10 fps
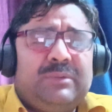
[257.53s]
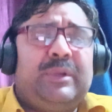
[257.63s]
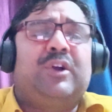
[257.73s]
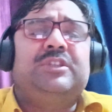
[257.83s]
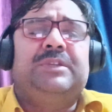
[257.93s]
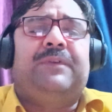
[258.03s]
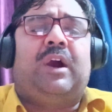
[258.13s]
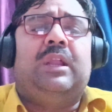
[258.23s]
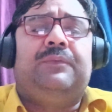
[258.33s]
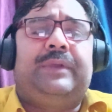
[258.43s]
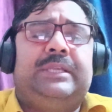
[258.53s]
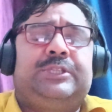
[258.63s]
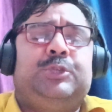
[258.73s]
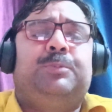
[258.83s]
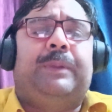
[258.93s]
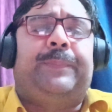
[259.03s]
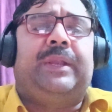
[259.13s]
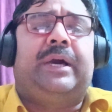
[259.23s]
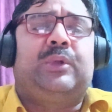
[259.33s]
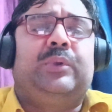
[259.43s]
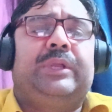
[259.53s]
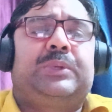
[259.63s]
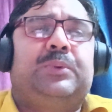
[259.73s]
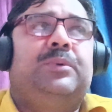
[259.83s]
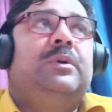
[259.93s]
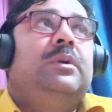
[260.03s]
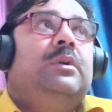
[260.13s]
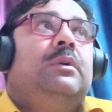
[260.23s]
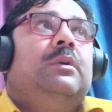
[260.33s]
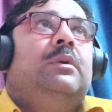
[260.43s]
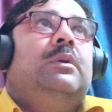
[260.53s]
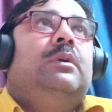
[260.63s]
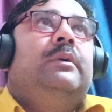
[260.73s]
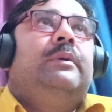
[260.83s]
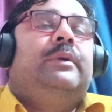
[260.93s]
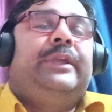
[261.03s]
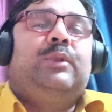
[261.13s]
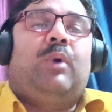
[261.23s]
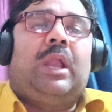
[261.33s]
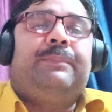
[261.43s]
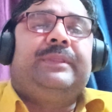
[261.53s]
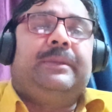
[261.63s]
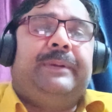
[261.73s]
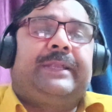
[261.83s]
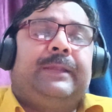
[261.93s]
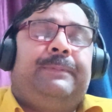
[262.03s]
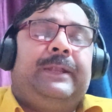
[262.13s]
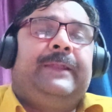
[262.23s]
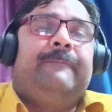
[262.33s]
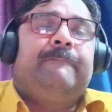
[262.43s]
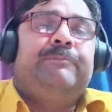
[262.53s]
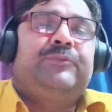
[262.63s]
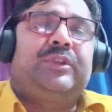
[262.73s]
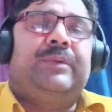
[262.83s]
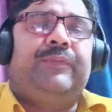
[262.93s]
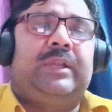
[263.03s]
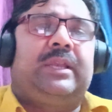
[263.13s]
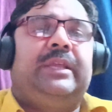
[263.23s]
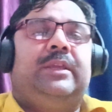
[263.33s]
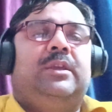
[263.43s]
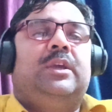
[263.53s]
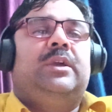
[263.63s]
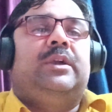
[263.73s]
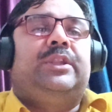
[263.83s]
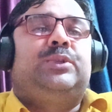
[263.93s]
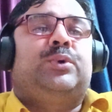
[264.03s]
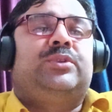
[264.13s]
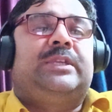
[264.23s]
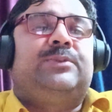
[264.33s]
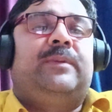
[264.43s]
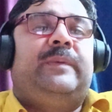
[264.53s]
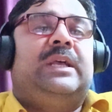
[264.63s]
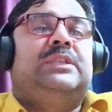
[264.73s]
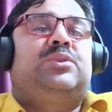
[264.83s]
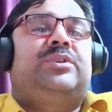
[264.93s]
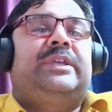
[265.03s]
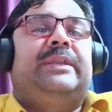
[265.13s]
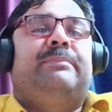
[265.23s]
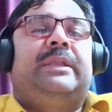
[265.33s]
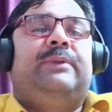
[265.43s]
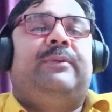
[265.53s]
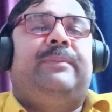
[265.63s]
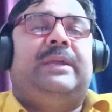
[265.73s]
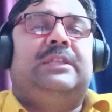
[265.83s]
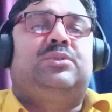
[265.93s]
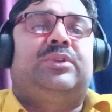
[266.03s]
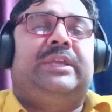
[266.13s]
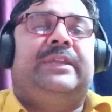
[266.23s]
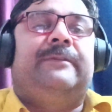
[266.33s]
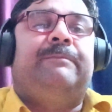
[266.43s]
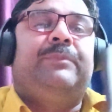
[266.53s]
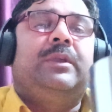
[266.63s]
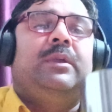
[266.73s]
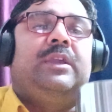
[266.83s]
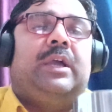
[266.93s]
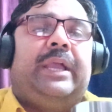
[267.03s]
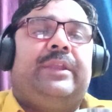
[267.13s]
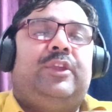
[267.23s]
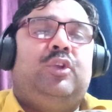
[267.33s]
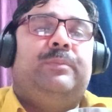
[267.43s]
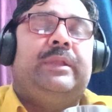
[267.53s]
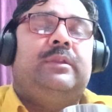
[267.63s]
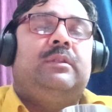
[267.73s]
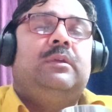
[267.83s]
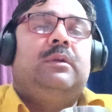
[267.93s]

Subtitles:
Because if always you people are going to involve in the battlefield, so definitely resources will be also drained, money will be also drained, and human